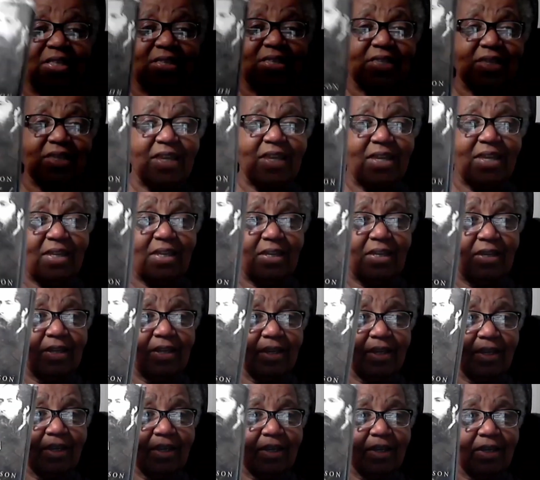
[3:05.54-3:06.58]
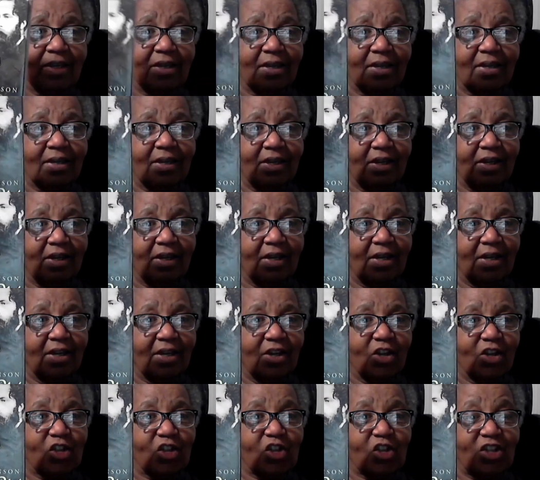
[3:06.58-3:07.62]
see,
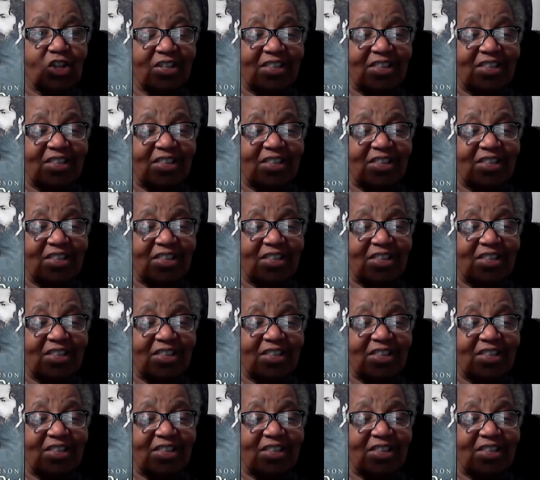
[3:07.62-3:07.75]
she